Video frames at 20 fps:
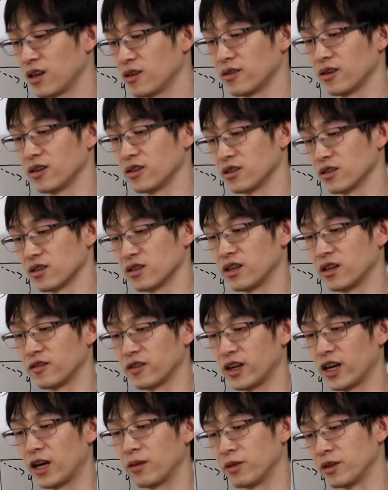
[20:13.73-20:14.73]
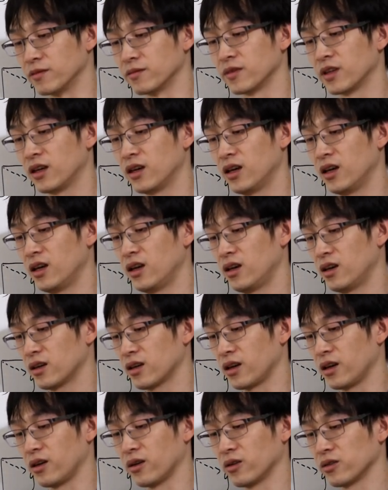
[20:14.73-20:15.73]
Right? It just never happened.
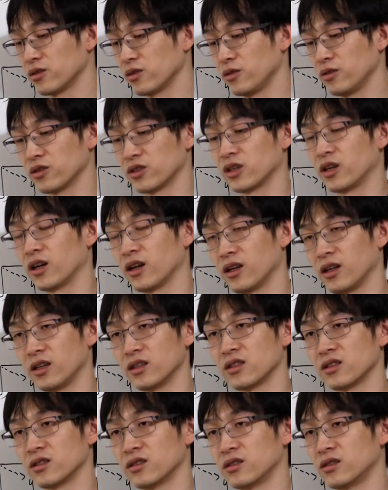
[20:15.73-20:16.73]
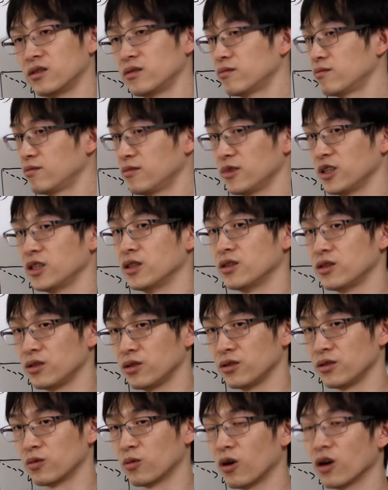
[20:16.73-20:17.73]
Okay. Also, you shine a laser
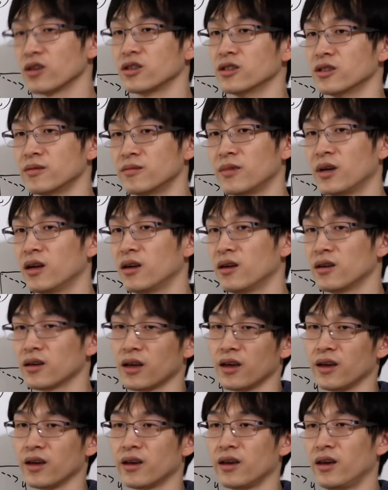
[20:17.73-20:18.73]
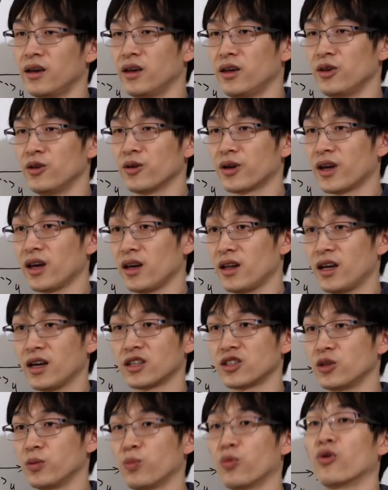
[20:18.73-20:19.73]
into water. Okay. You can
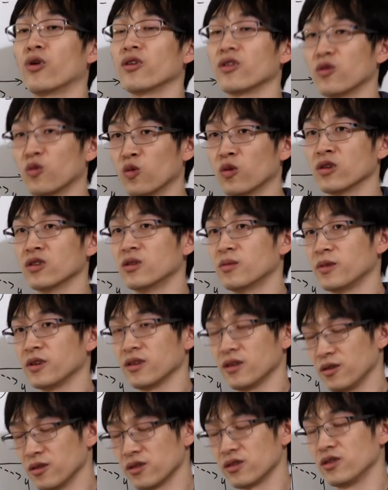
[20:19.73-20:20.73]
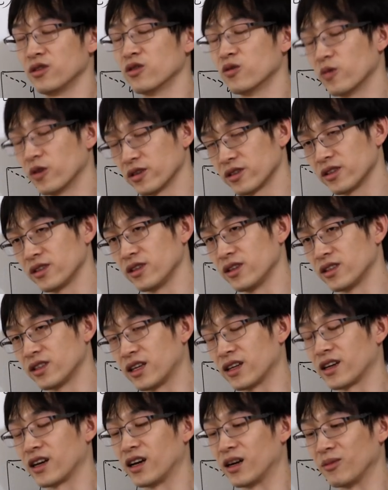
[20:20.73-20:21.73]
actually boil the water, but you still won't see
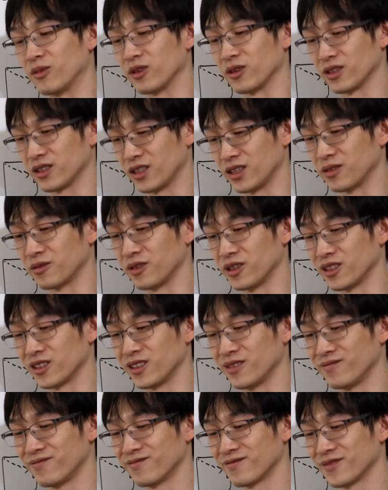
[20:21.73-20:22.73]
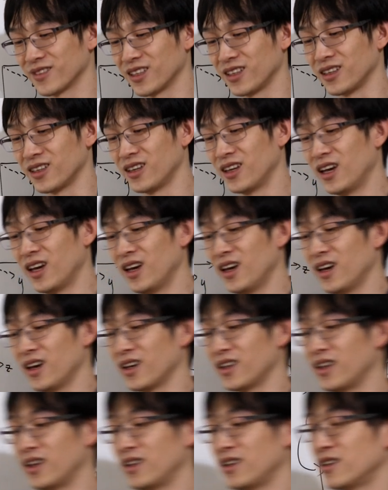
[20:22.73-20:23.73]
second harmonic generation. Okay.
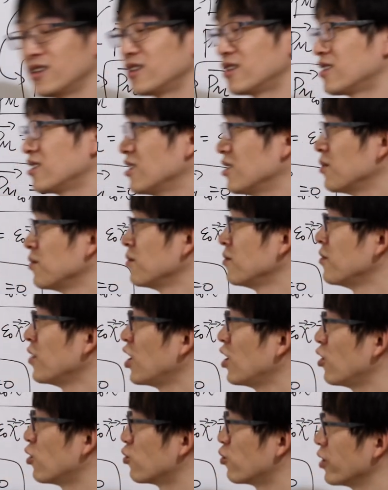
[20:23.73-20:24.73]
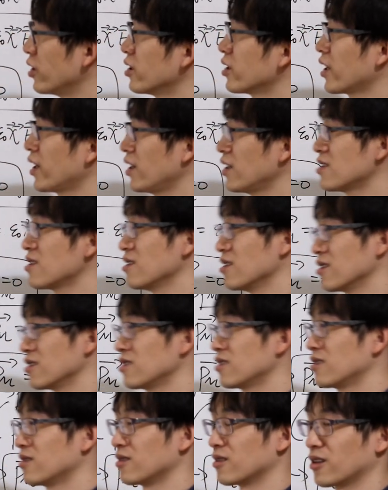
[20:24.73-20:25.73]
And then there are some rare
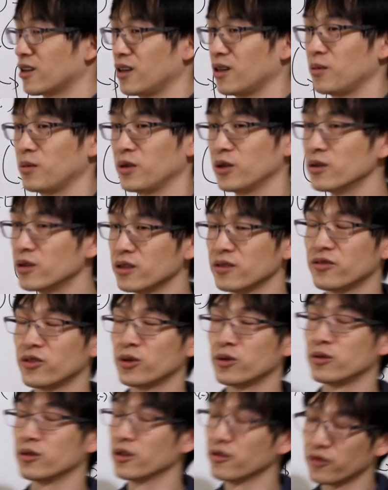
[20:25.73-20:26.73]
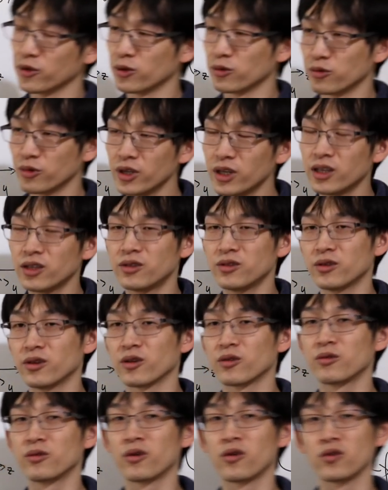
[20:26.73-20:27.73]
cases. Okay. If you really do a
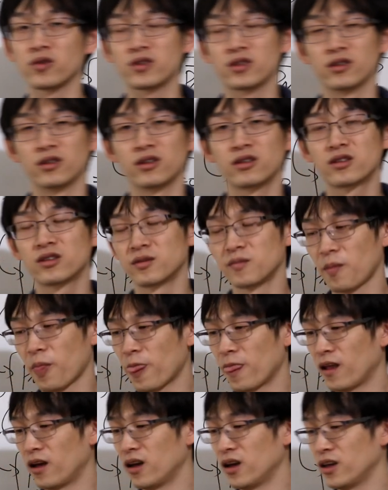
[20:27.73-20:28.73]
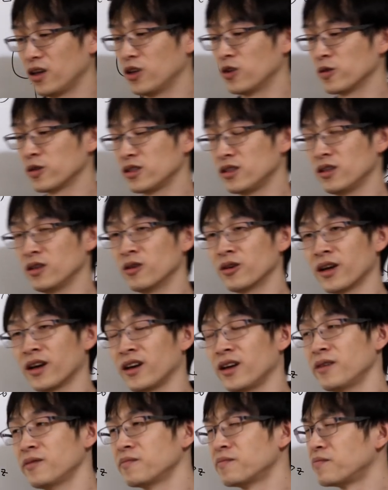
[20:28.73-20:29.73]
Google search, you will see.
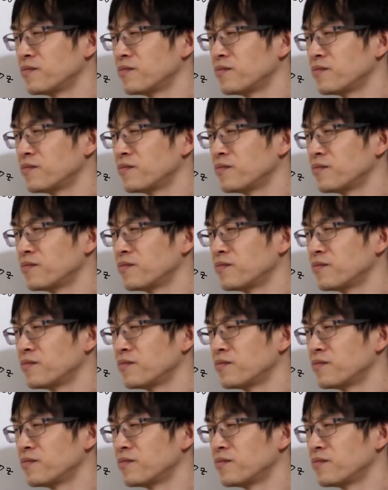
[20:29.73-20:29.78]
Okay.